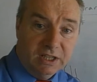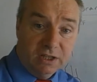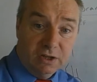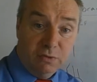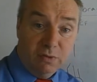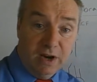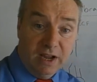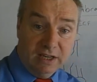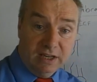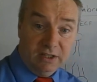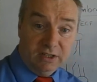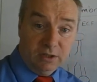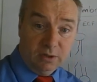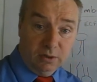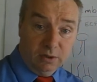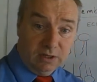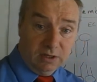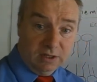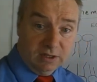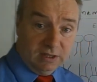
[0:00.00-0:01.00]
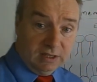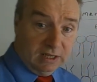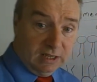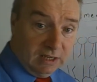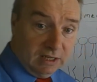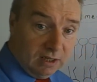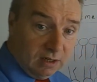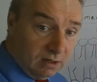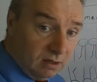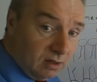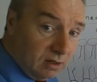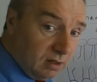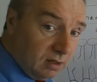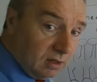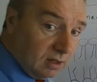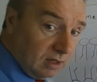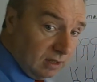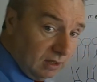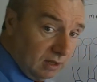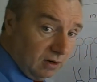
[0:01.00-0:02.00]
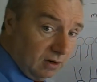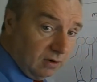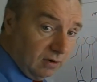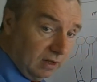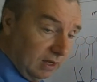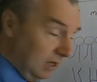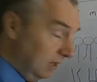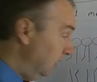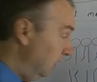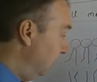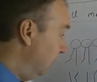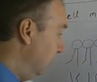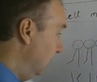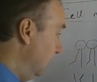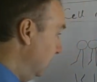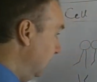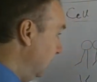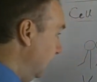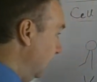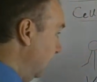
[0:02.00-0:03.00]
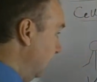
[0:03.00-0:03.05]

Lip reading: in red so you can see that they're different than the